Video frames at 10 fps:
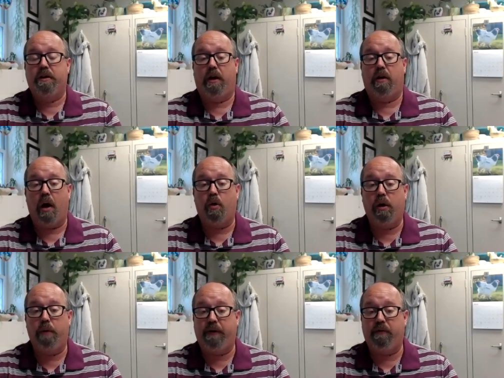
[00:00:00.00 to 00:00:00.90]
They're not going
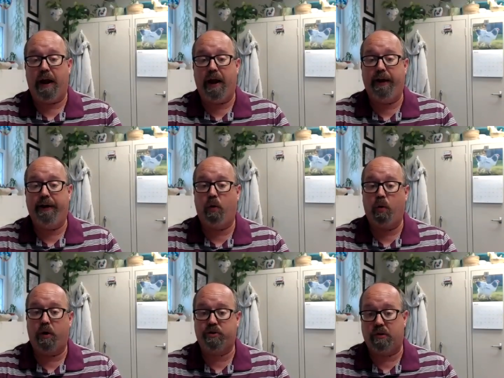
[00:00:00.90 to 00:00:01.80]
to be red
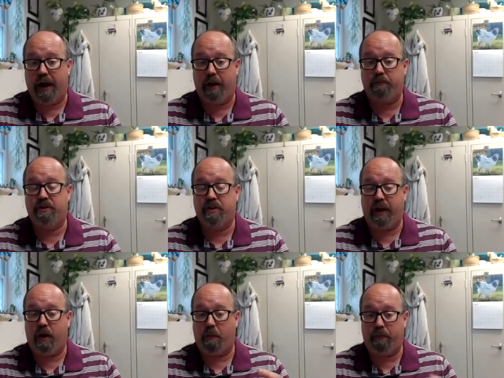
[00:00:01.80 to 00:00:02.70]
or striped, so
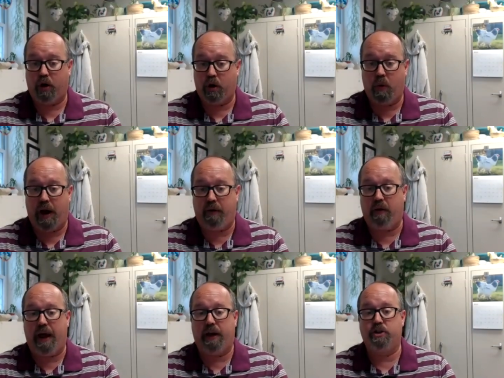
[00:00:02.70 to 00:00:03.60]
they are a pure white
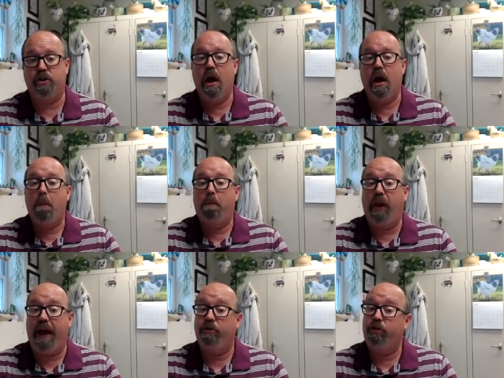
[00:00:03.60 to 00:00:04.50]
radish.
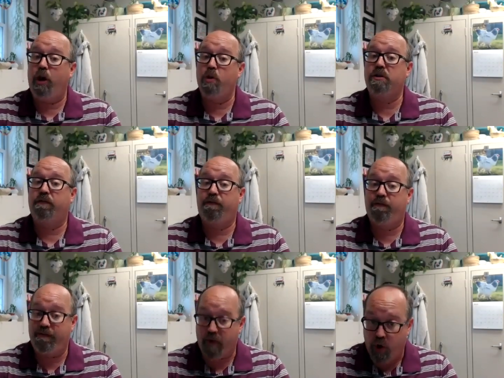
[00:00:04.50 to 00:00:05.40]
Plant those
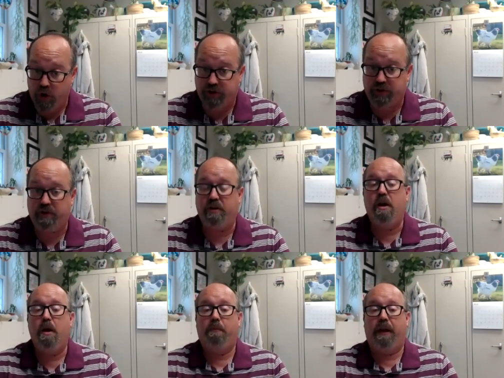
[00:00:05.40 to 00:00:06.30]
first.
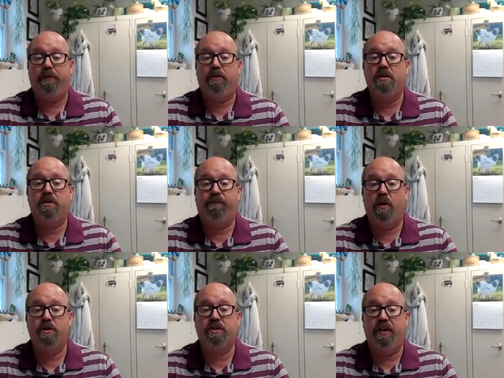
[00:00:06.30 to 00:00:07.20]
Plant those
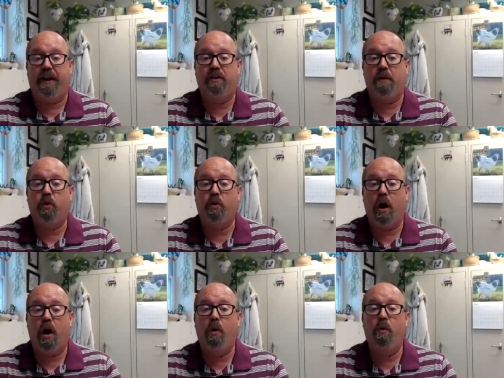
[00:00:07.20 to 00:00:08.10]
first, let them
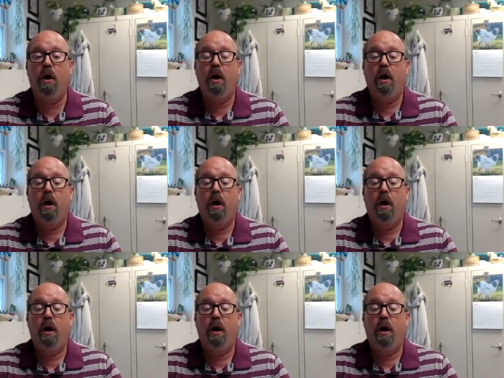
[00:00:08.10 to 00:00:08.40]
grow.